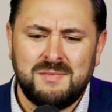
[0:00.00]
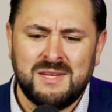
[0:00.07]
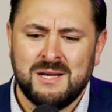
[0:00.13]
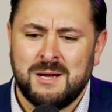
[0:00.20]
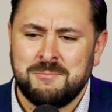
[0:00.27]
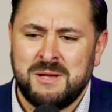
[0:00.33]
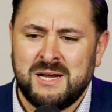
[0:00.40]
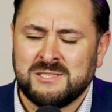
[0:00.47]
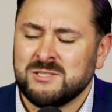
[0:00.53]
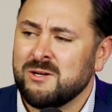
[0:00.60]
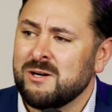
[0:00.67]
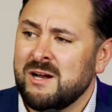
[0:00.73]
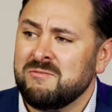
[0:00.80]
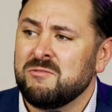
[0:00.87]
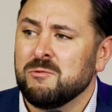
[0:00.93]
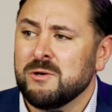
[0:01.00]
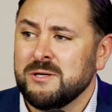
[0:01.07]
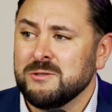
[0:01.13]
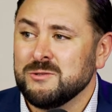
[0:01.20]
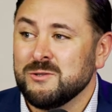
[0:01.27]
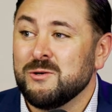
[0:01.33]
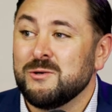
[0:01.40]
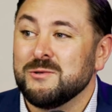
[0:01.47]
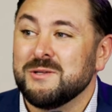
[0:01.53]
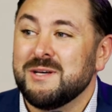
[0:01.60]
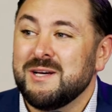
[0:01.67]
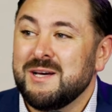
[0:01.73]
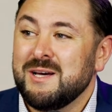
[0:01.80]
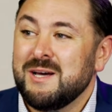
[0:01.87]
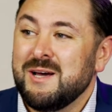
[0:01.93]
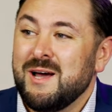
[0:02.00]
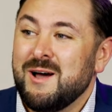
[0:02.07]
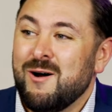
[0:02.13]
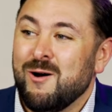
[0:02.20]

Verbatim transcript: I mean, I started at four years old. Yeah.